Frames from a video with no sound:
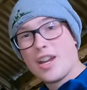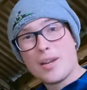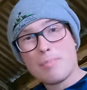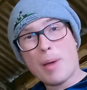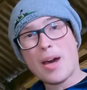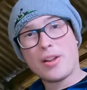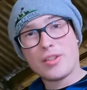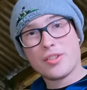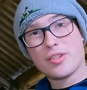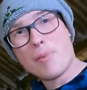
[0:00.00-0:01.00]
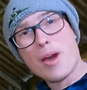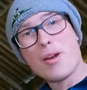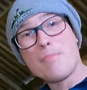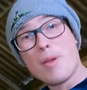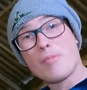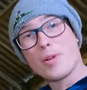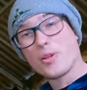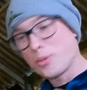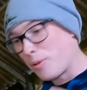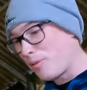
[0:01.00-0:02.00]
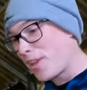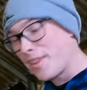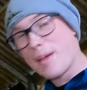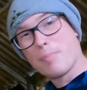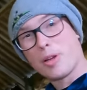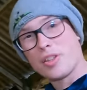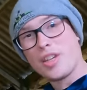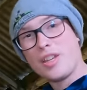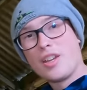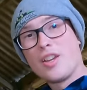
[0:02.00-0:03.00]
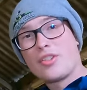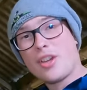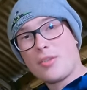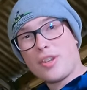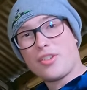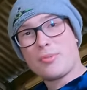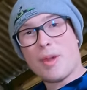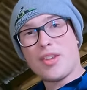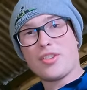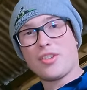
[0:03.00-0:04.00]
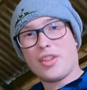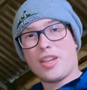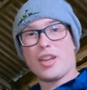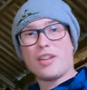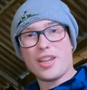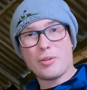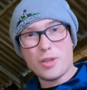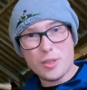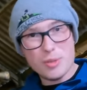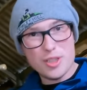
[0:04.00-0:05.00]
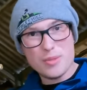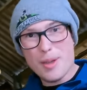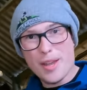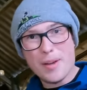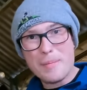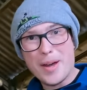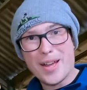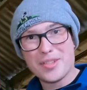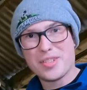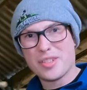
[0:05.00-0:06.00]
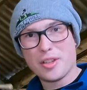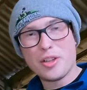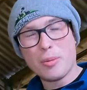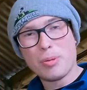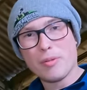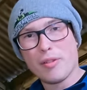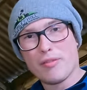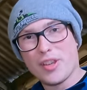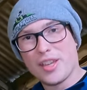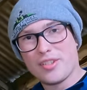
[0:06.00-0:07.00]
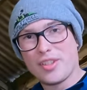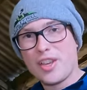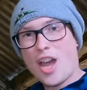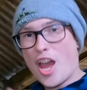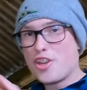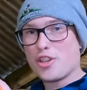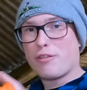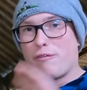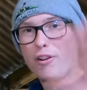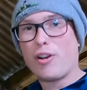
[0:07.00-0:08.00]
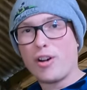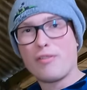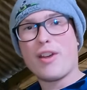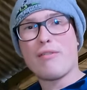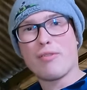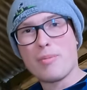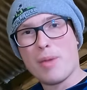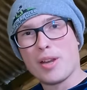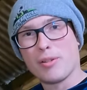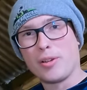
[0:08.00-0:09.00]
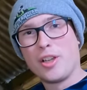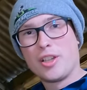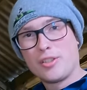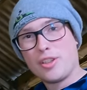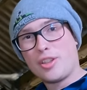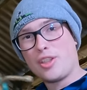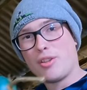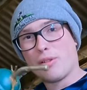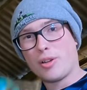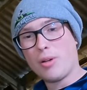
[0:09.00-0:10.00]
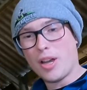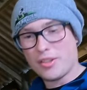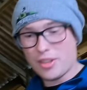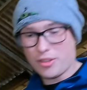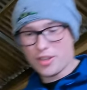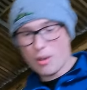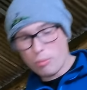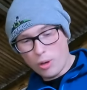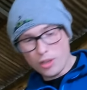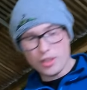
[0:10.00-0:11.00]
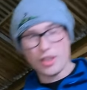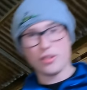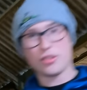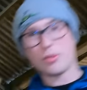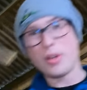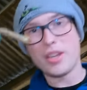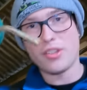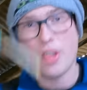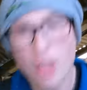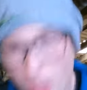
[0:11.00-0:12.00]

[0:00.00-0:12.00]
and a balanced amount of minerals within their body. So this is basically a liquid which is made out of molasses and a couple of other things, and just full of every mineral that the ewe requires. And they just get one little squeeze